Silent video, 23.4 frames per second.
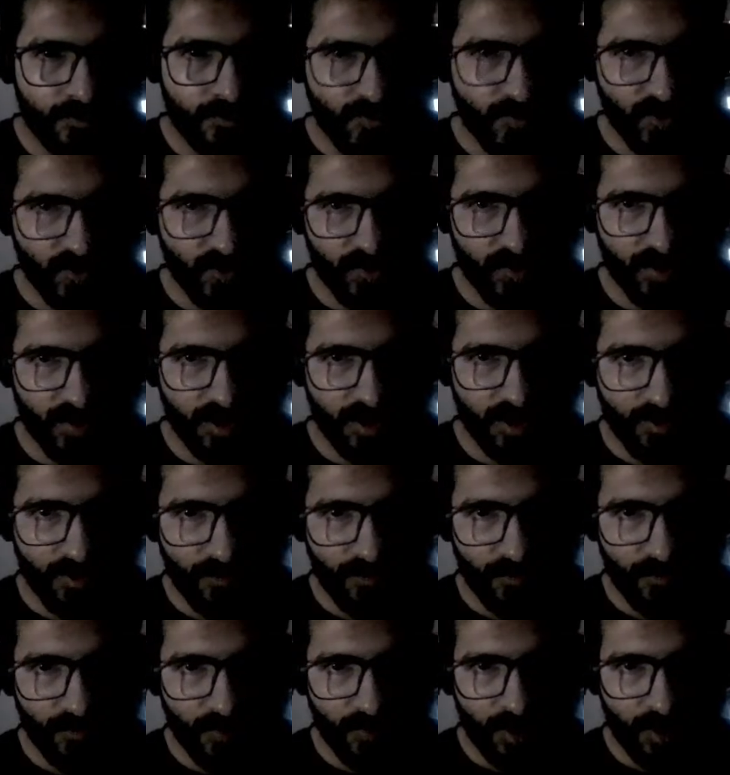you see,
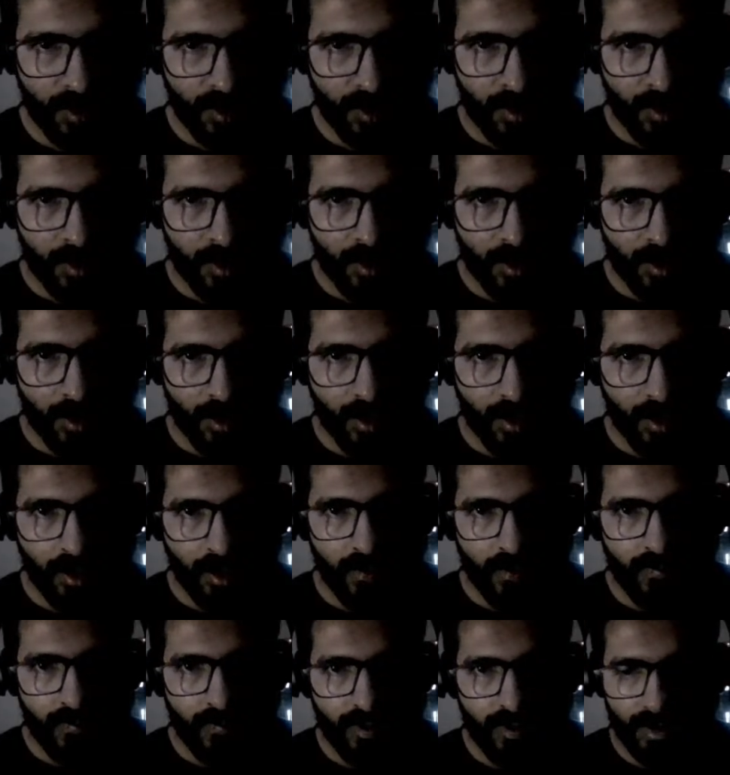and
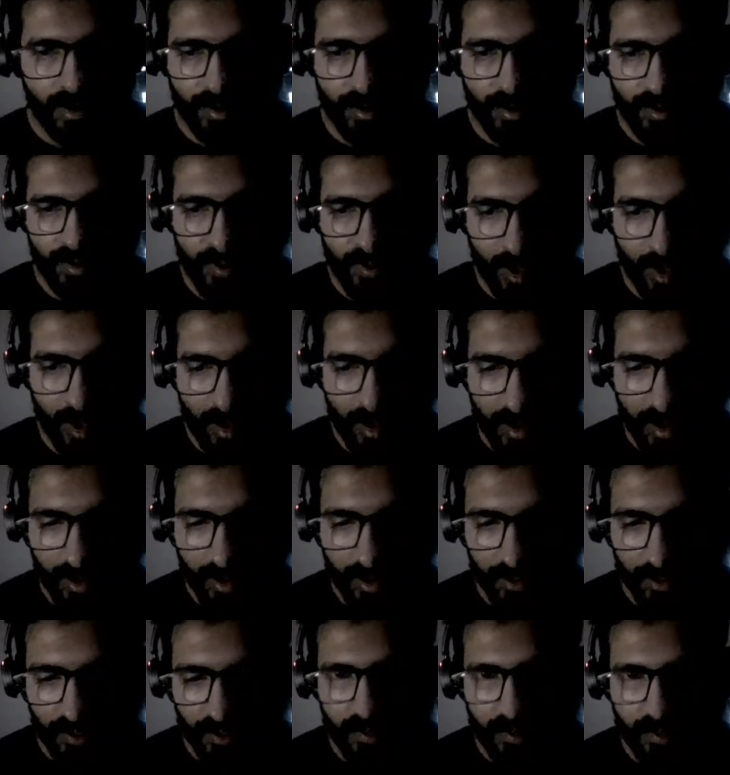we can just directly
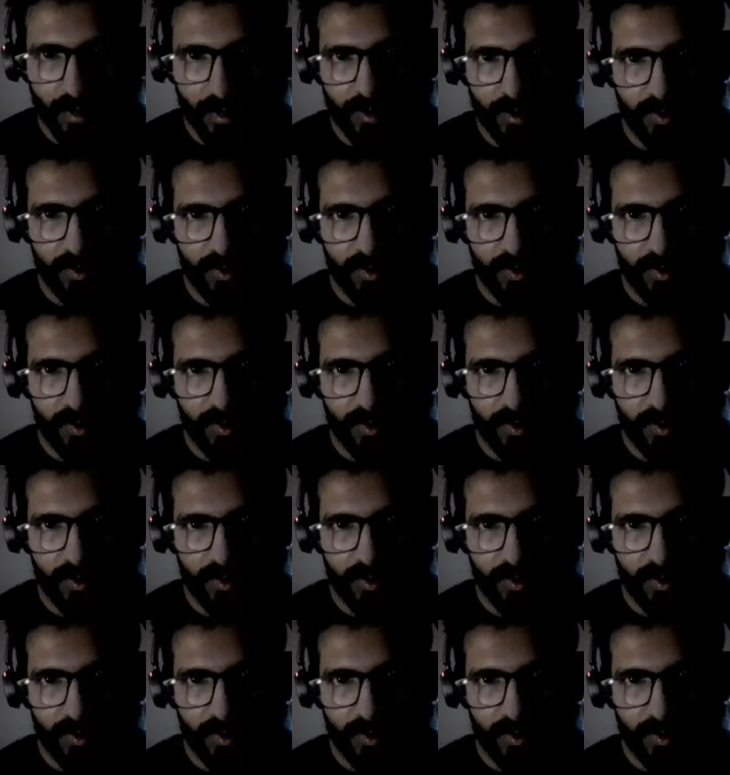use this.